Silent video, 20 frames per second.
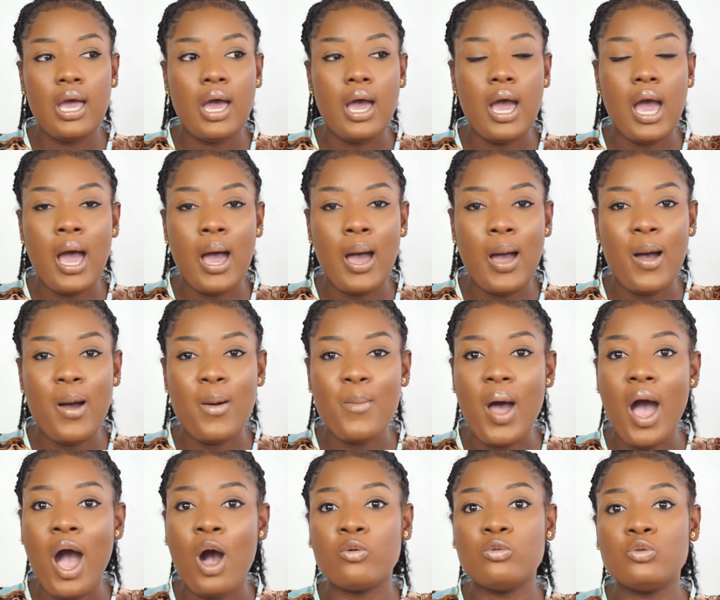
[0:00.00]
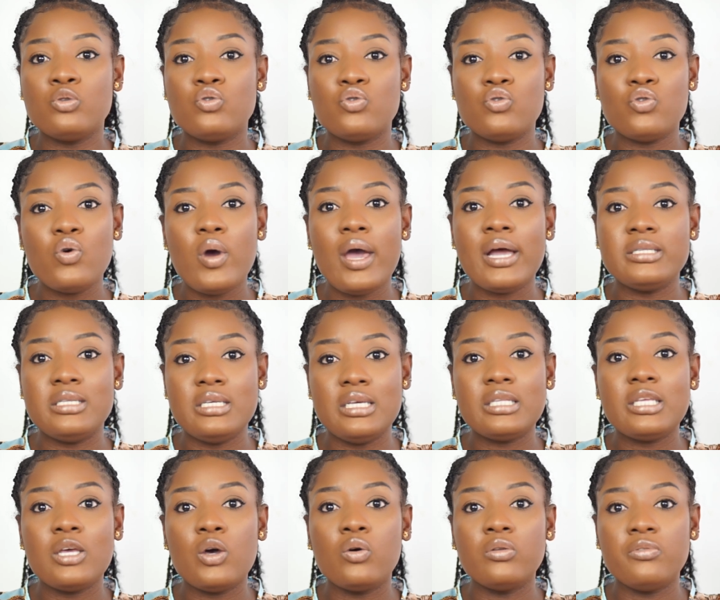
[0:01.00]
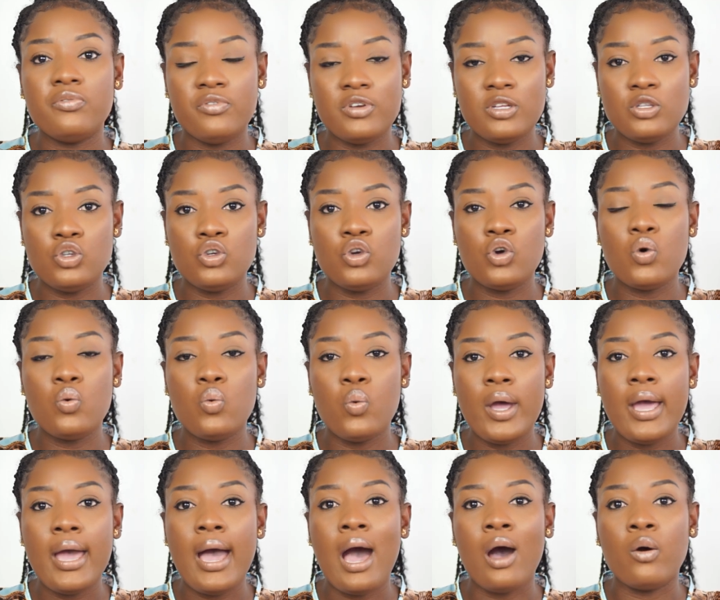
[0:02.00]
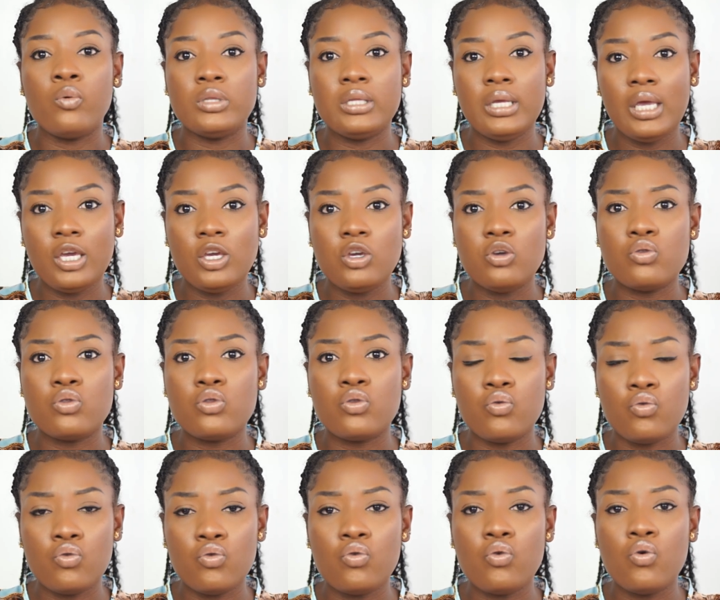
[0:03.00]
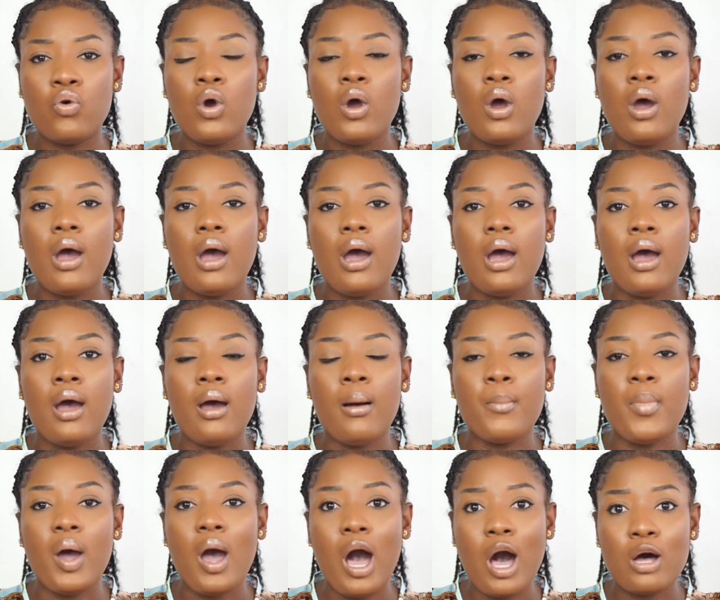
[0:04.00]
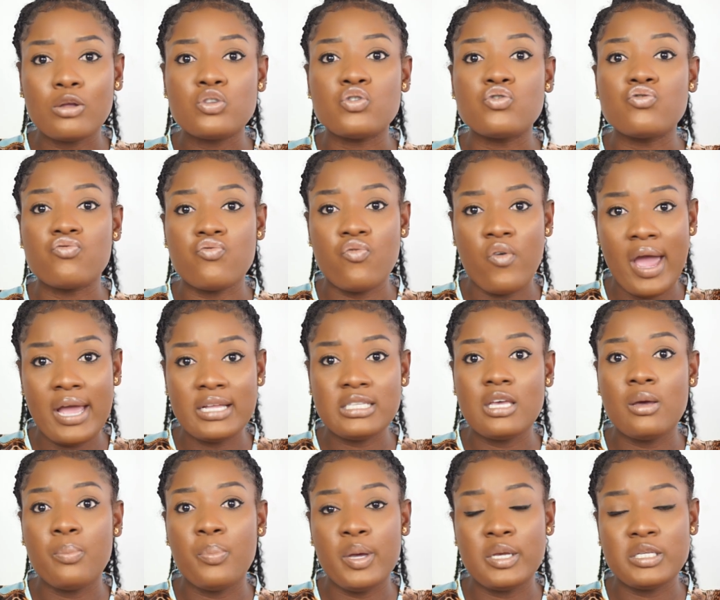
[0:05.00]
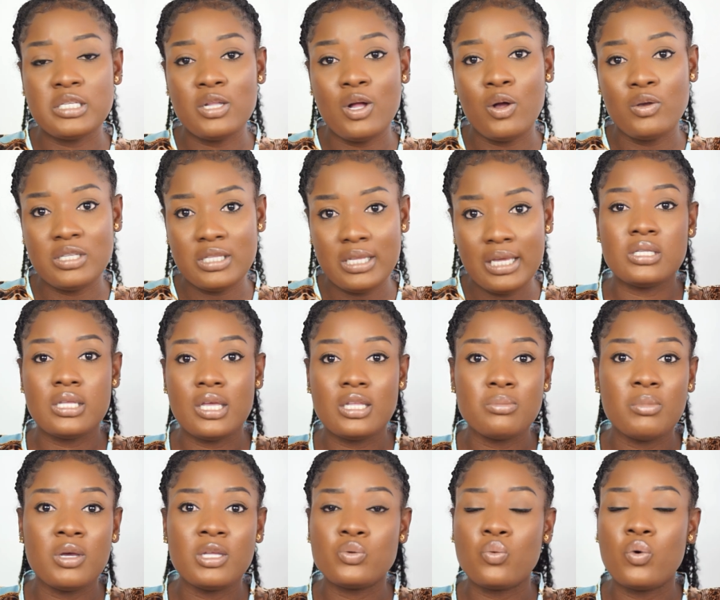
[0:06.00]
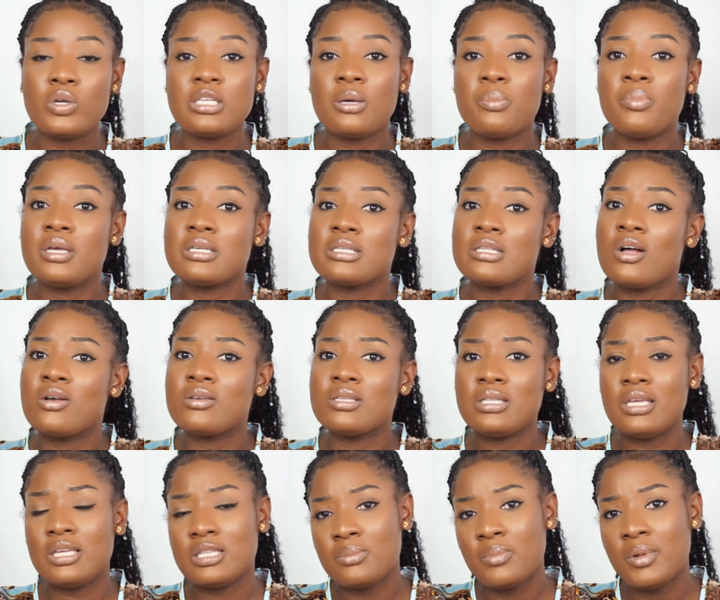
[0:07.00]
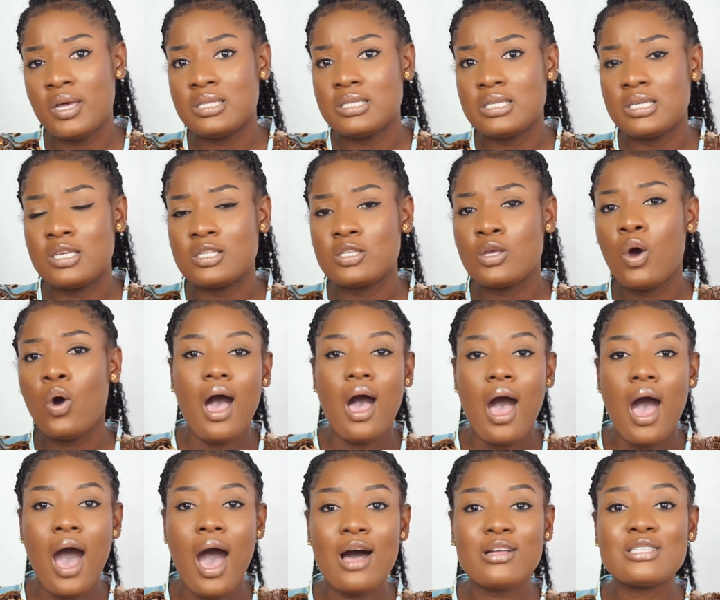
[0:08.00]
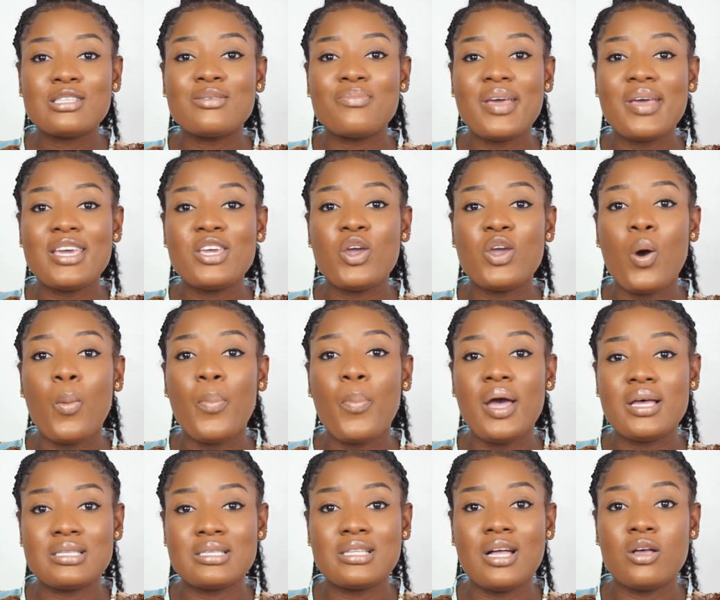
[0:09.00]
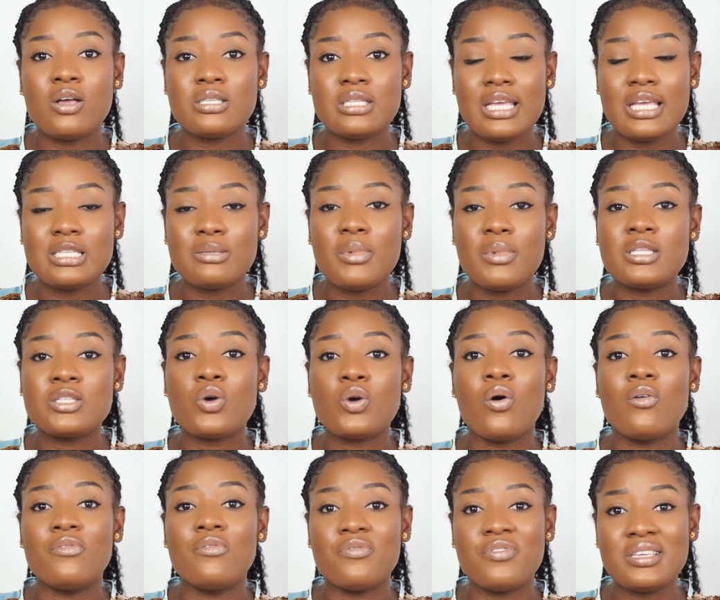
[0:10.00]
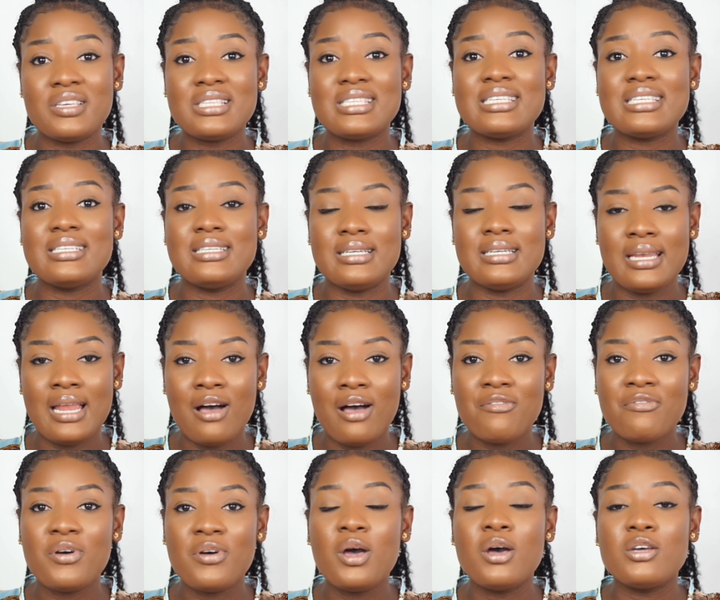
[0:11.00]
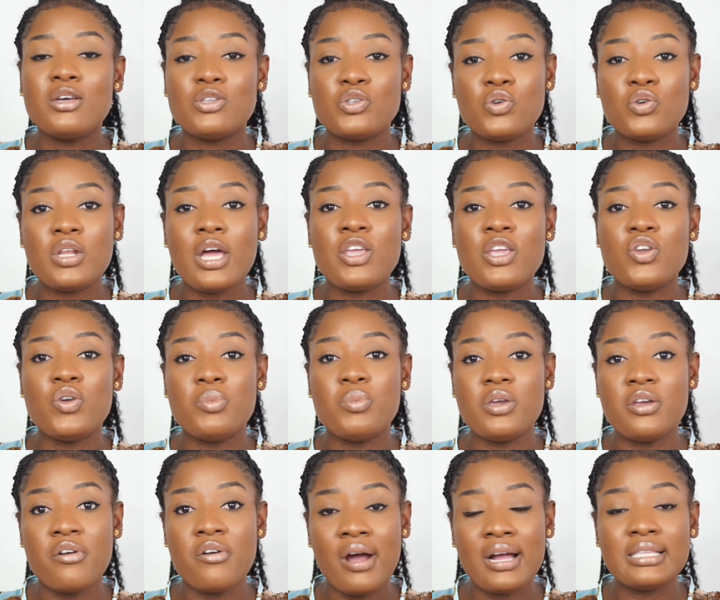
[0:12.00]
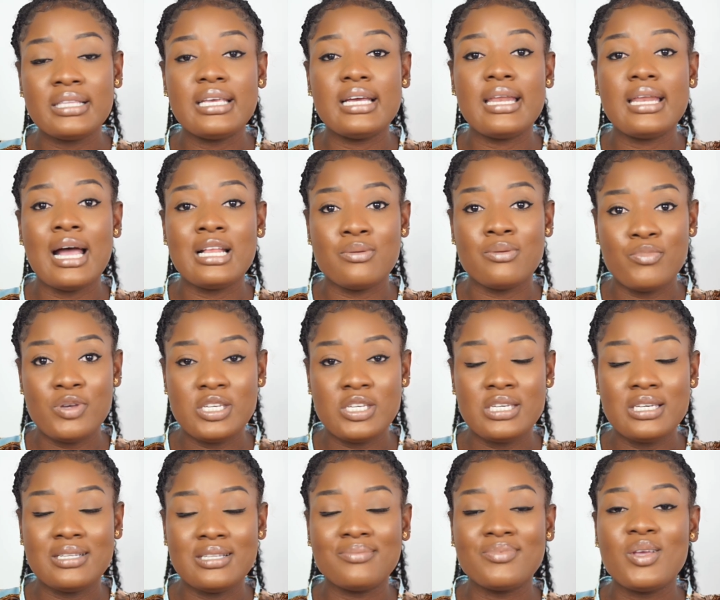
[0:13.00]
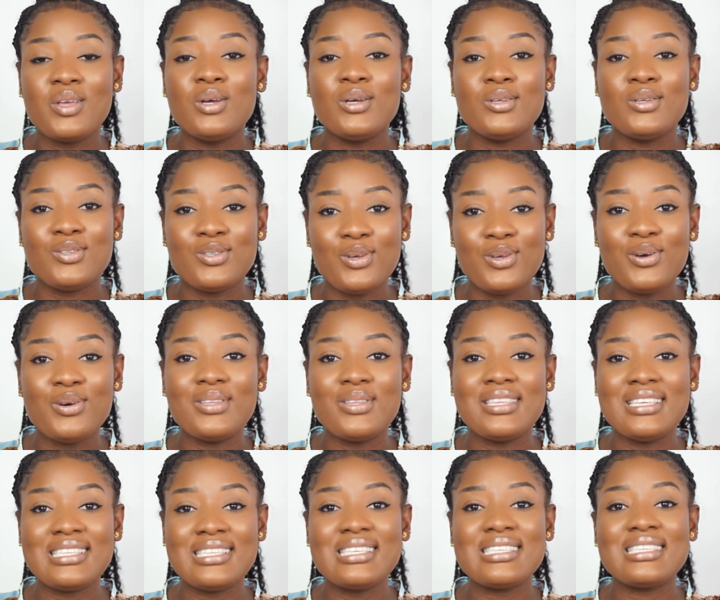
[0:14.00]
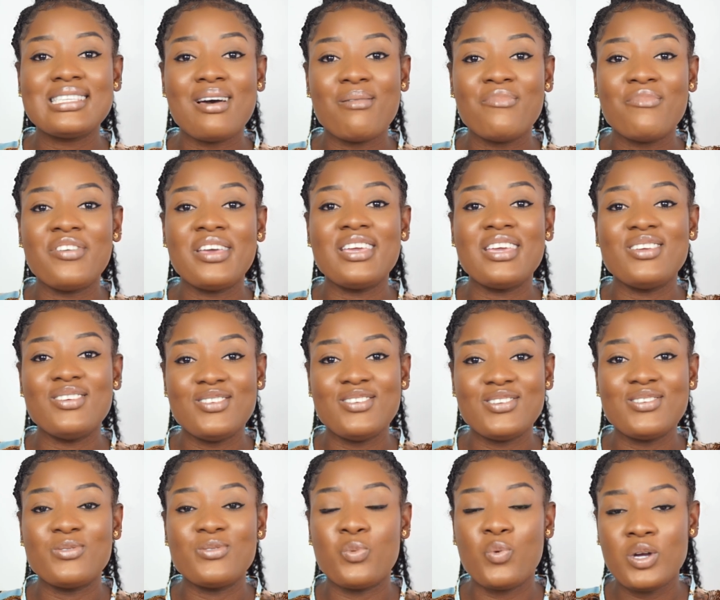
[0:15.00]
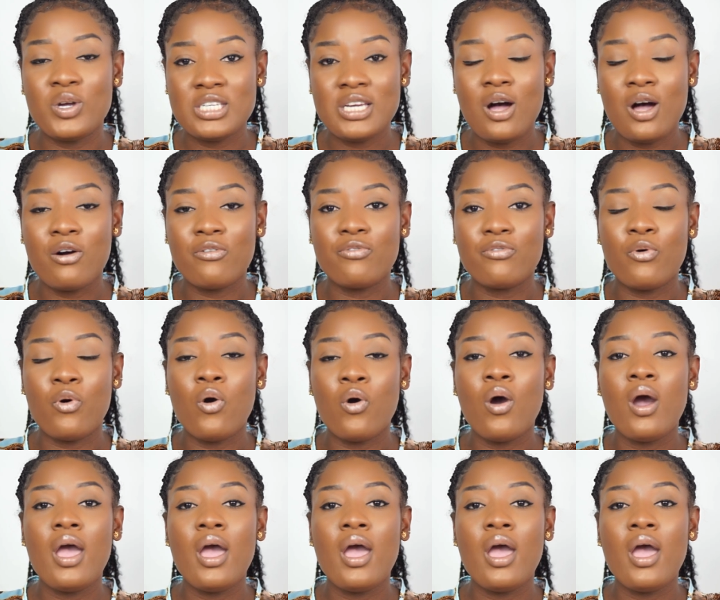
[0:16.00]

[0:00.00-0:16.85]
Um, I will do a detailed video where I will take you through um, how to write a personal statement, what a personal statement is, how to make your personal statement convincing enough so that you be granted admission. So this is something you should watch out for.